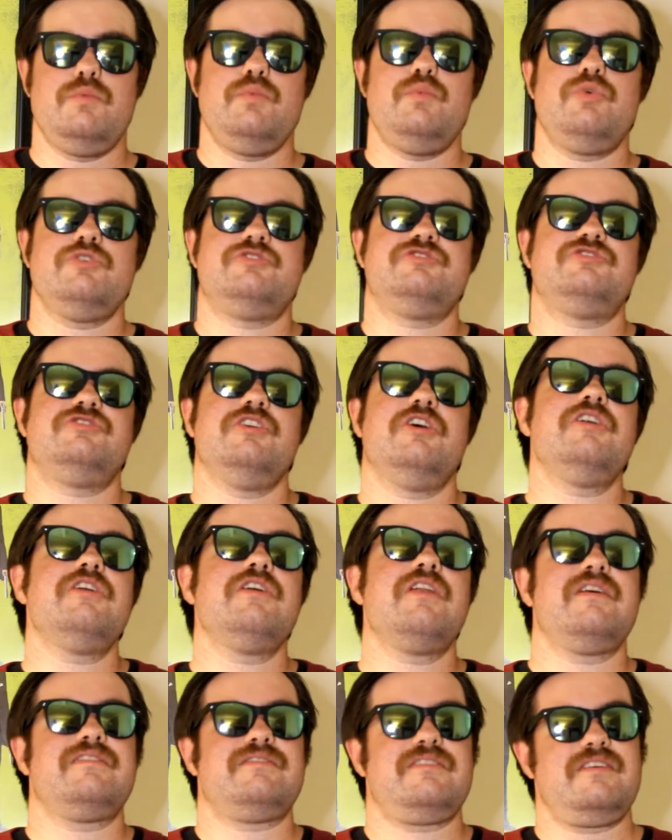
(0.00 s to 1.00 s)
which
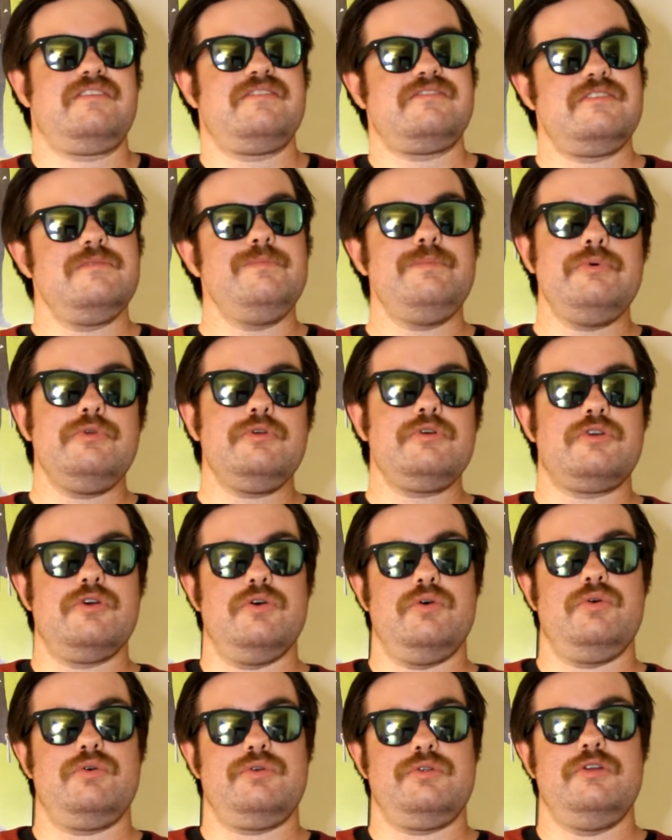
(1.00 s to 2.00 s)
started as a simple
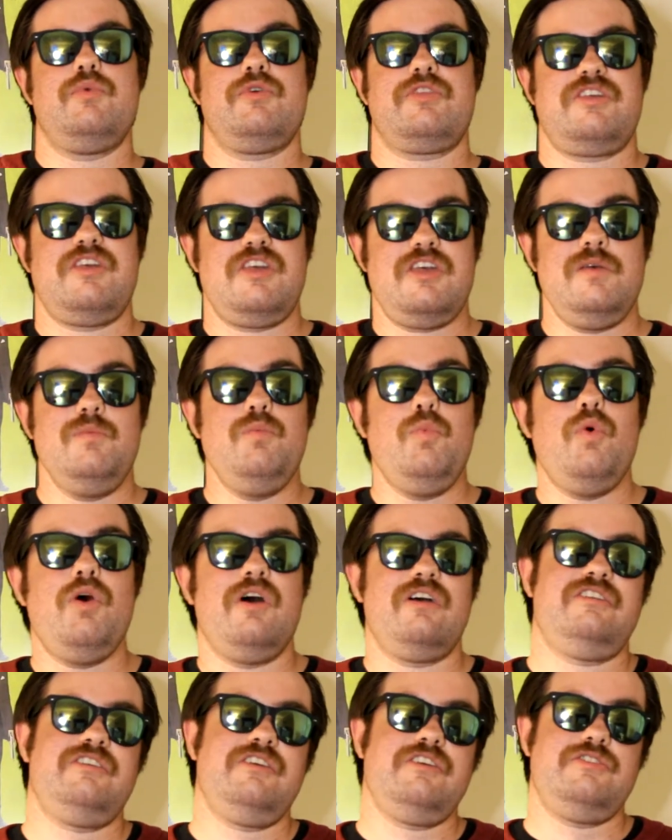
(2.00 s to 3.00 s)
goal with him
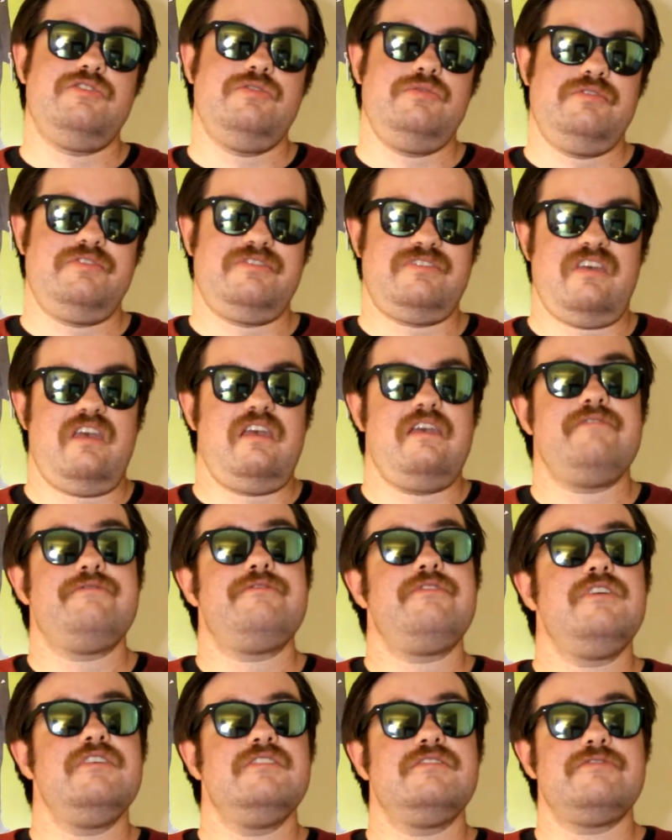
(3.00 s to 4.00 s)
wanting to
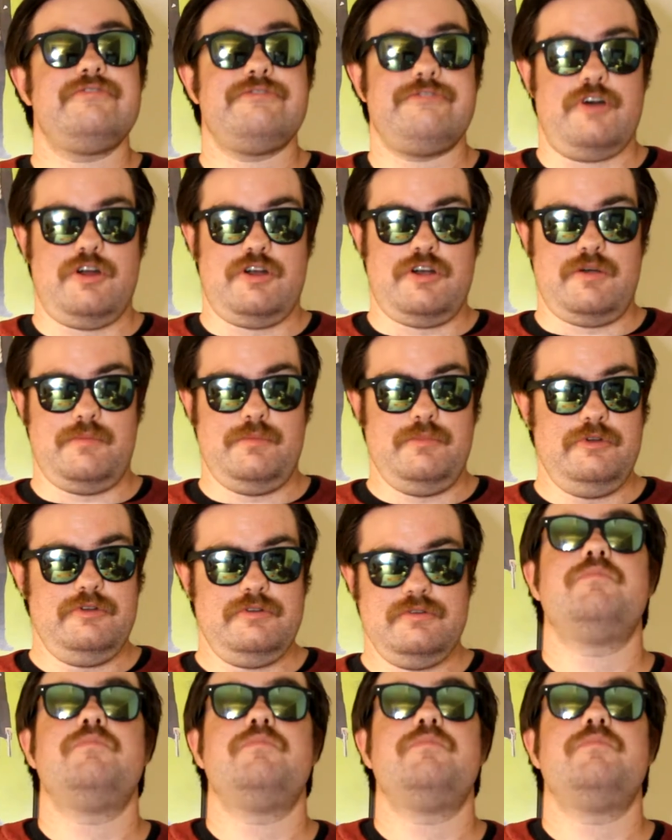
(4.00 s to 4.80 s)
save his farm,